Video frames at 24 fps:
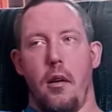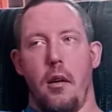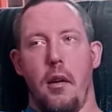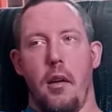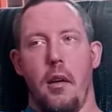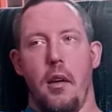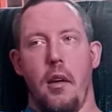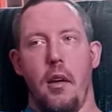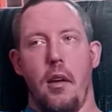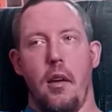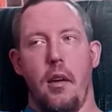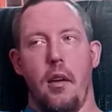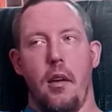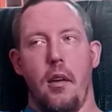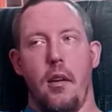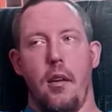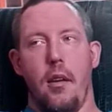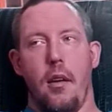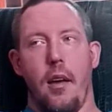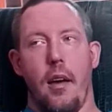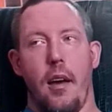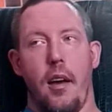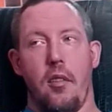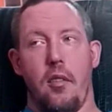in
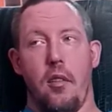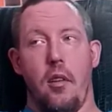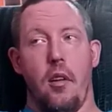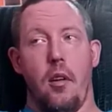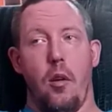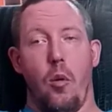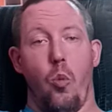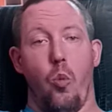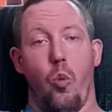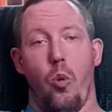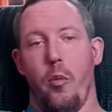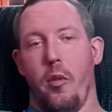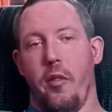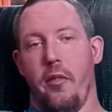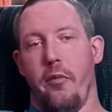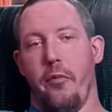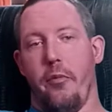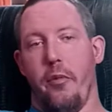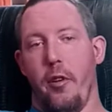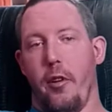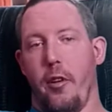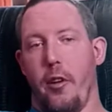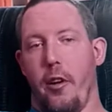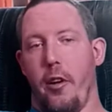a woman
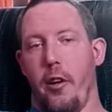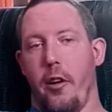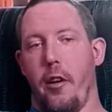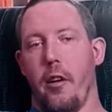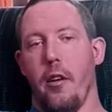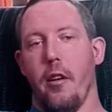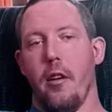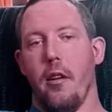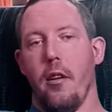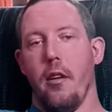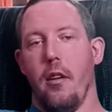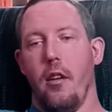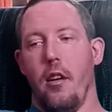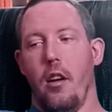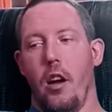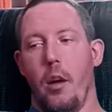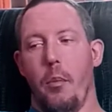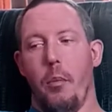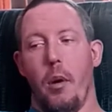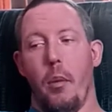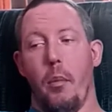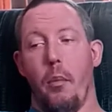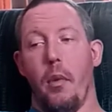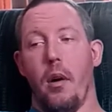figure in
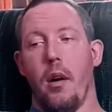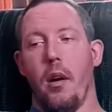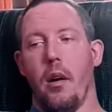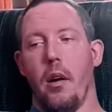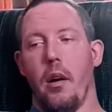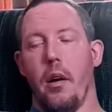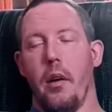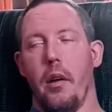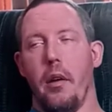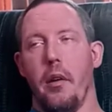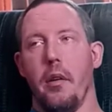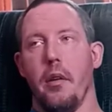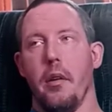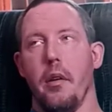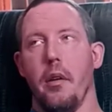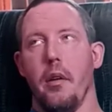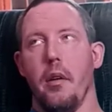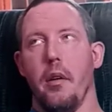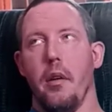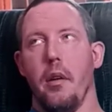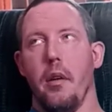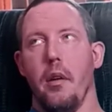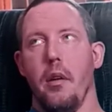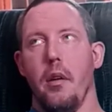my mind,
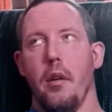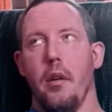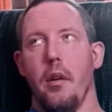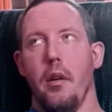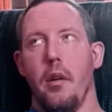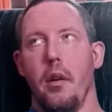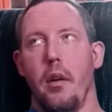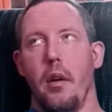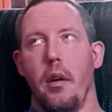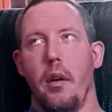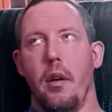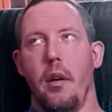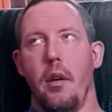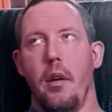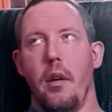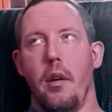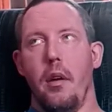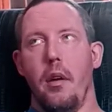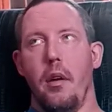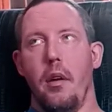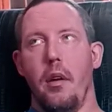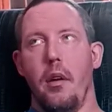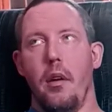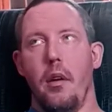
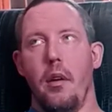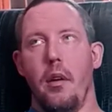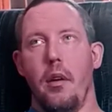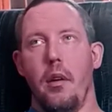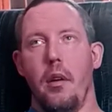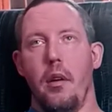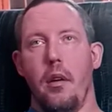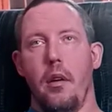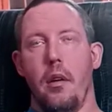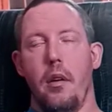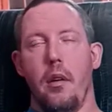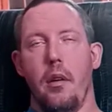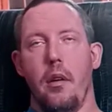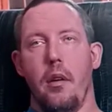and